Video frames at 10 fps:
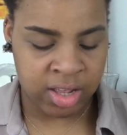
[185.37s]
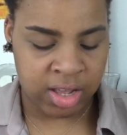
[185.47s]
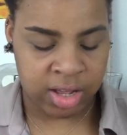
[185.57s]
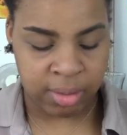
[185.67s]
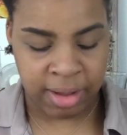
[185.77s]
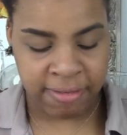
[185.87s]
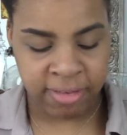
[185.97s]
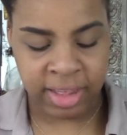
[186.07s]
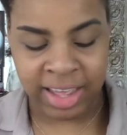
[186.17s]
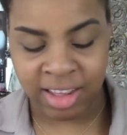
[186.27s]
I feel
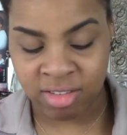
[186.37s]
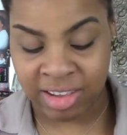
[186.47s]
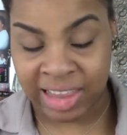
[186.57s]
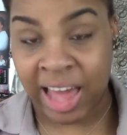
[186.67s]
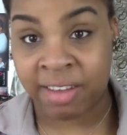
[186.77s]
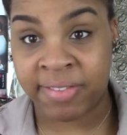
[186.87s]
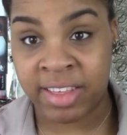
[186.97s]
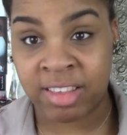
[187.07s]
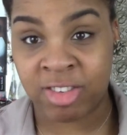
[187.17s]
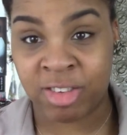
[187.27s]
like I use a lot of
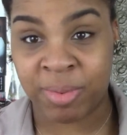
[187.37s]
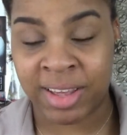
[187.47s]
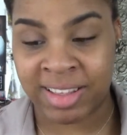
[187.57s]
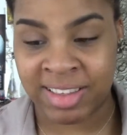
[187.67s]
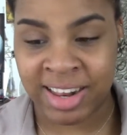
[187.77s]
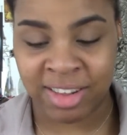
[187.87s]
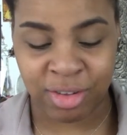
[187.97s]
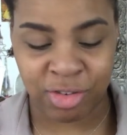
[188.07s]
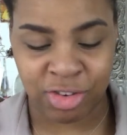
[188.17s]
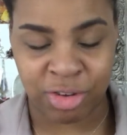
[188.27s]
this just because it is so
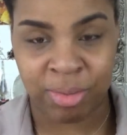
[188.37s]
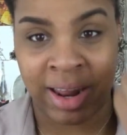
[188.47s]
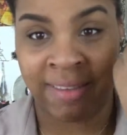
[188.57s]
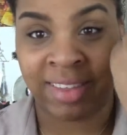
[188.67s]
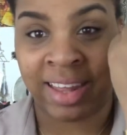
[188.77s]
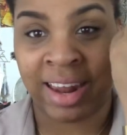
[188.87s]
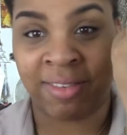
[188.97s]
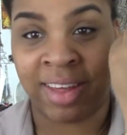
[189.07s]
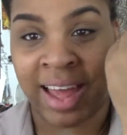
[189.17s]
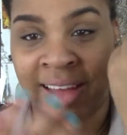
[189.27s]
sheer, but I have to get out of
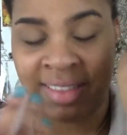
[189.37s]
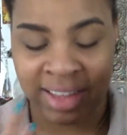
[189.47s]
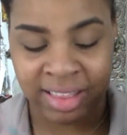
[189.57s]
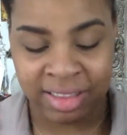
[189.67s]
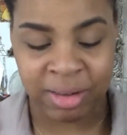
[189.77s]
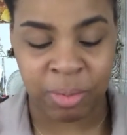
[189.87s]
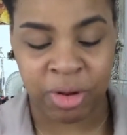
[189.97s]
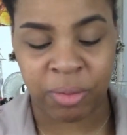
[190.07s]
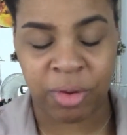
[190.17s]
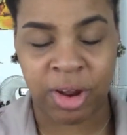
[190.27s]
it. I have to get to the
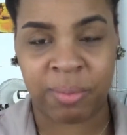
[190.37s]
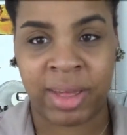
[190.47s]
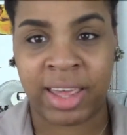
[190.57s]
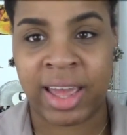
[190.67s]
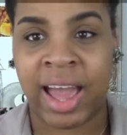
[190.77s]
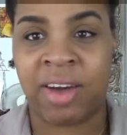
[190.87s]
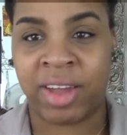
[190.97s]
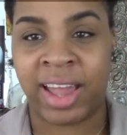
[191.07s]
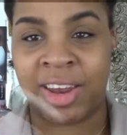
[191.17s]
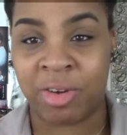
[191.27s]
point where I'm like, okay,
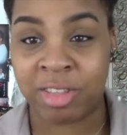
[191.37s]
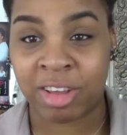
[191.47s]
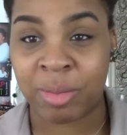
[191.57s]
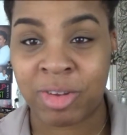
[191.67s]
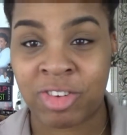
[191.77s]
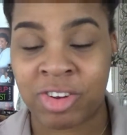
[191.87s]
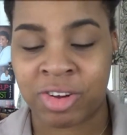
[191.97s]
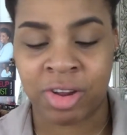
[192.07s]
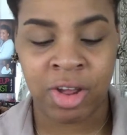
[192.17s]
I know it's going to be sheer